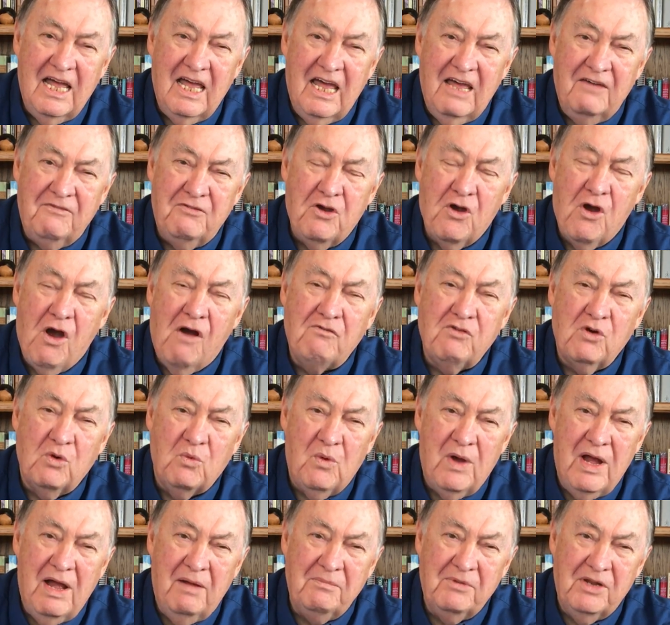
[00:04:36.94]
If you're
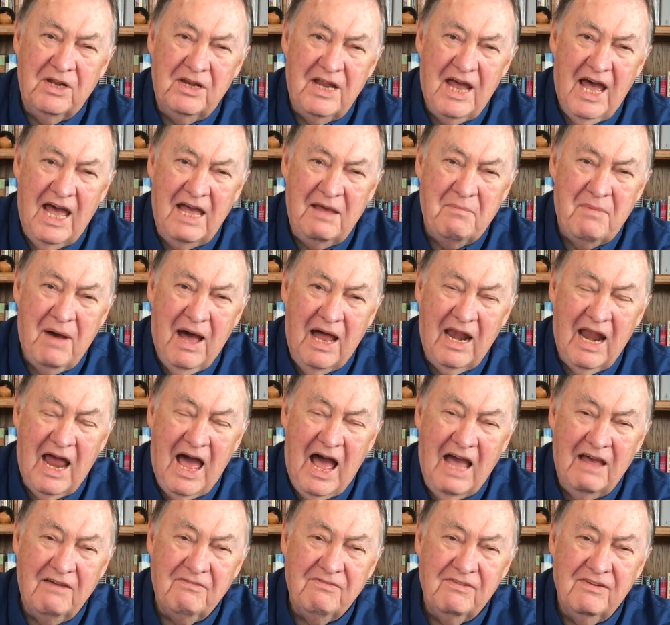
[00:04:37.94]
overwhelmed today by
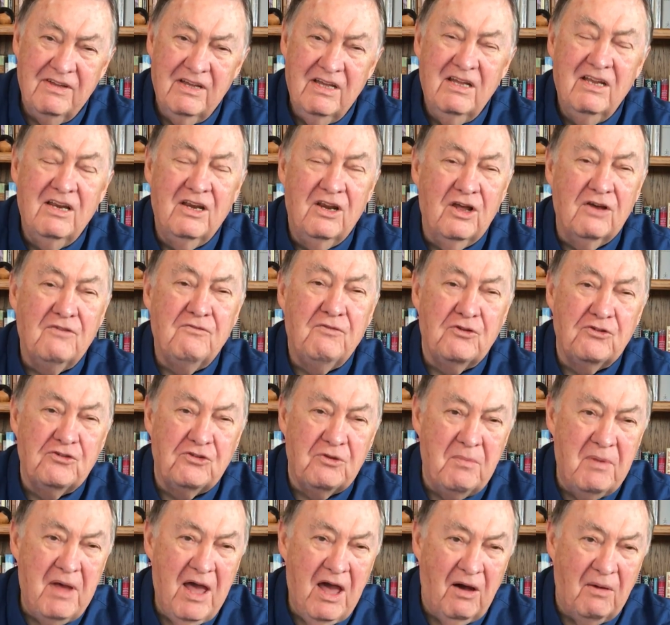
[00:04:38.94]
life, look for
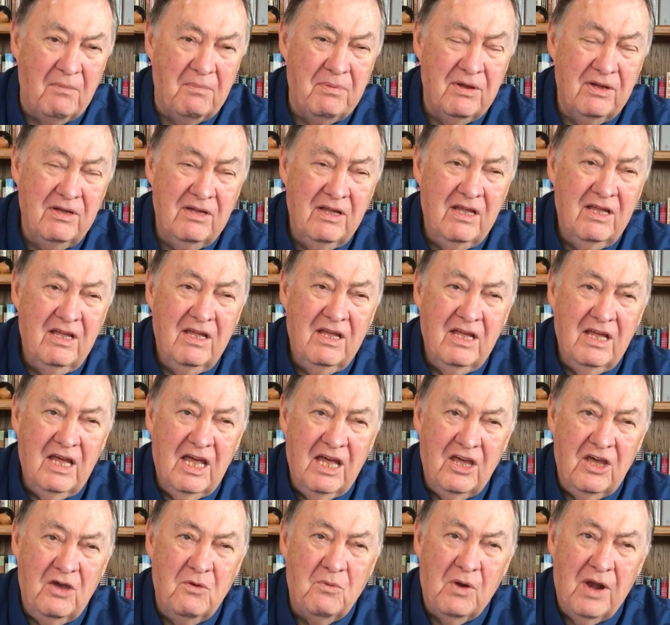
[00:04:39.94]
some help.
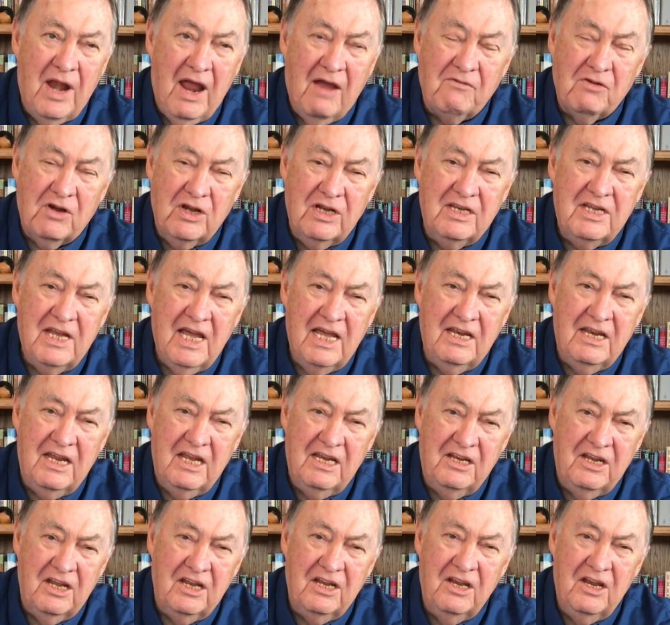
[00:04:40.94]
You were never
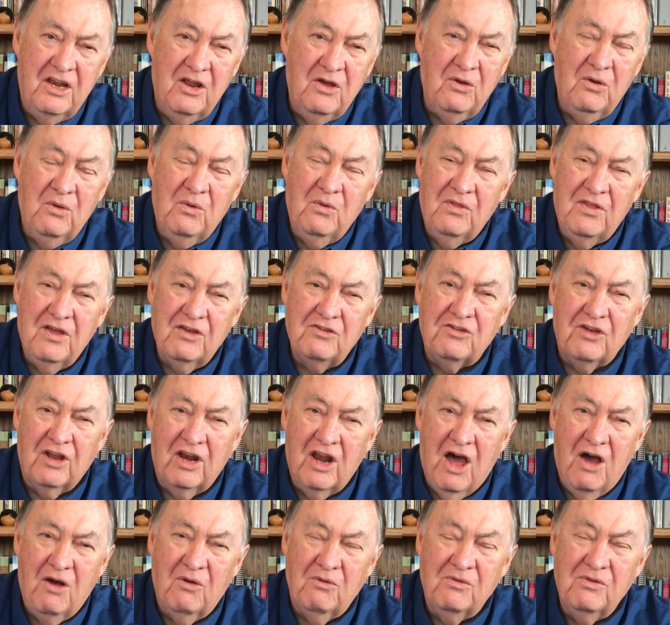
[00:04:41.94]
intended to do this
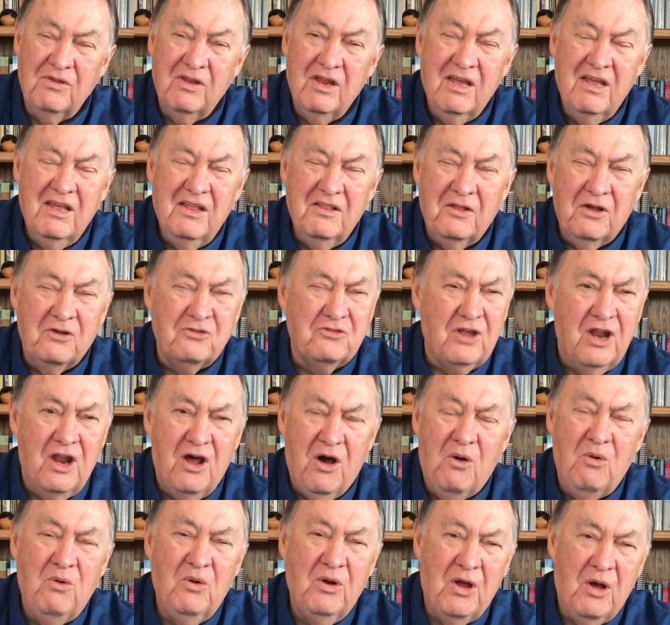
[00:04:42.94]
alone. There's an
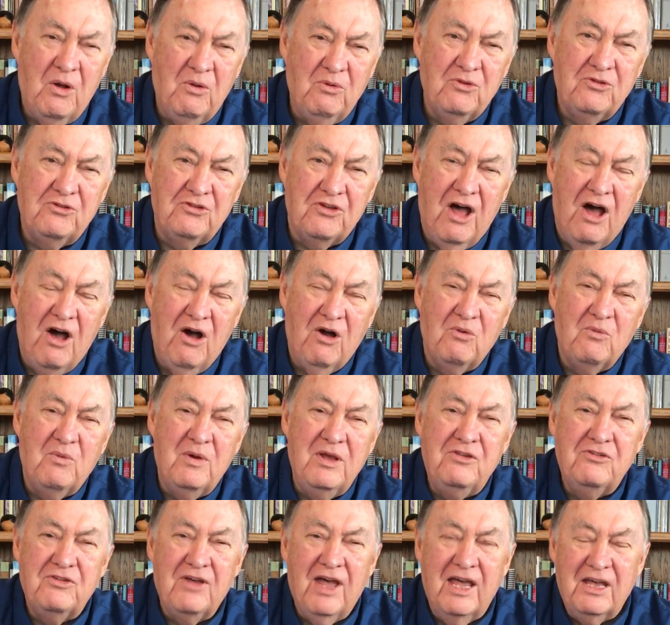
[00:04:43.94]
old song
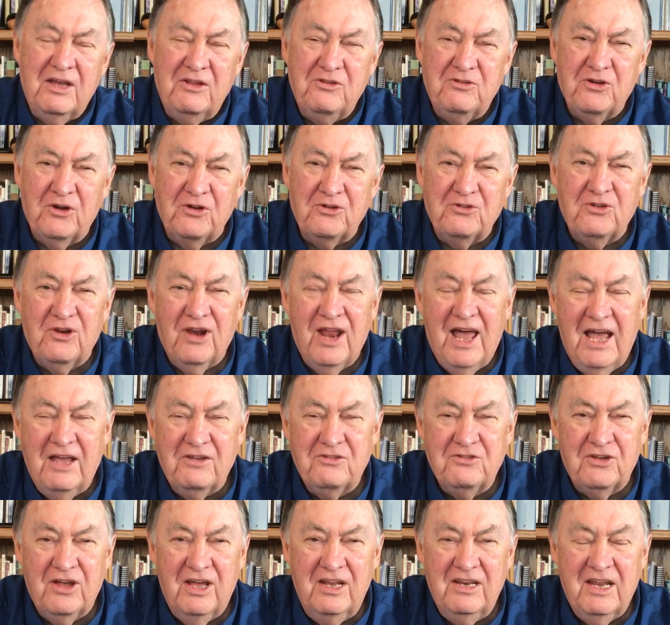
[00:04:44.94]
we sang in church
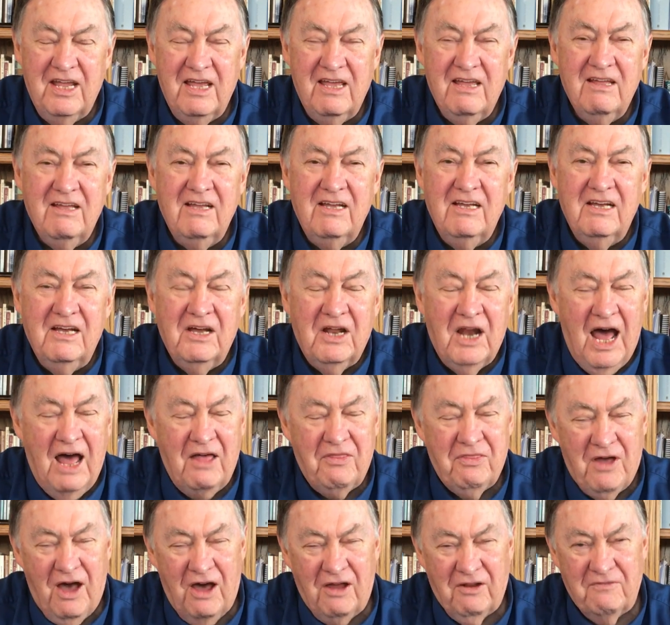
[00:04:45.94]
last Sunday, and
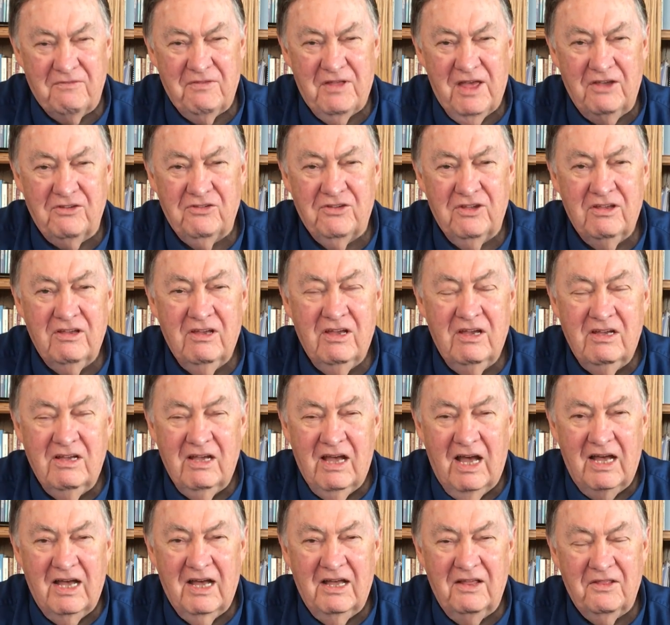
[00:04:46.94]
I thought of this.
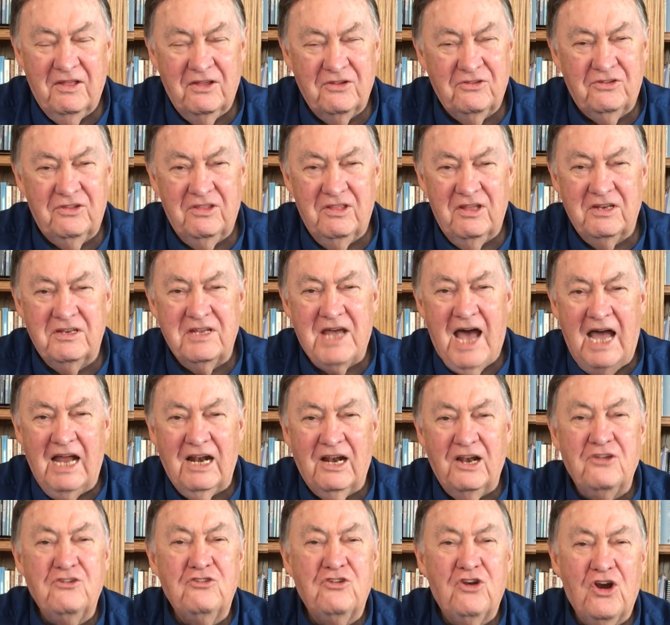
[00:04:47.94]
The
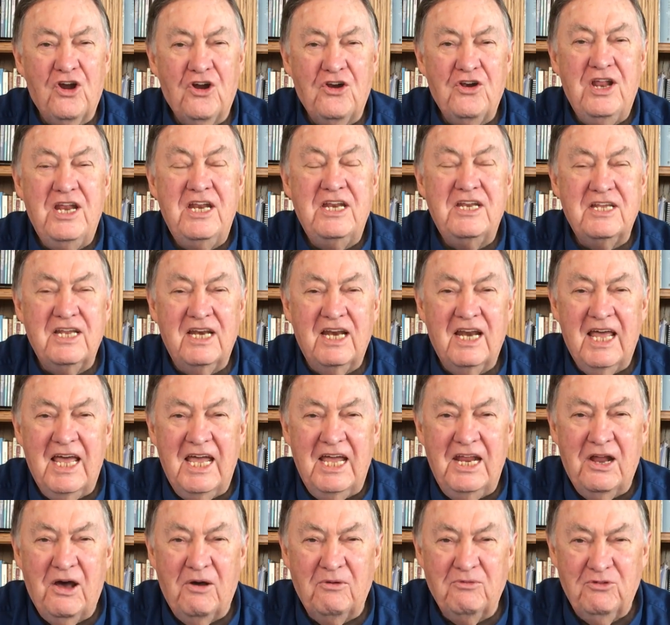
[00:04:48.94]
title is Learning to
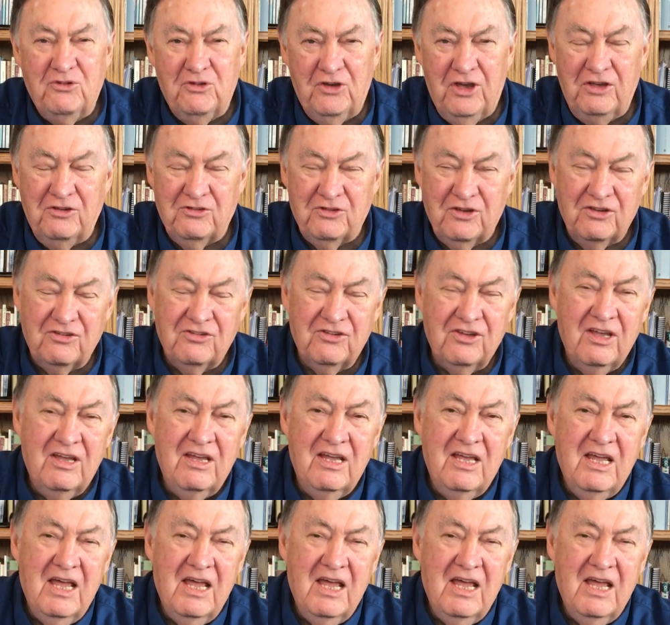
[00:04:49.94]
Lean on Jesus.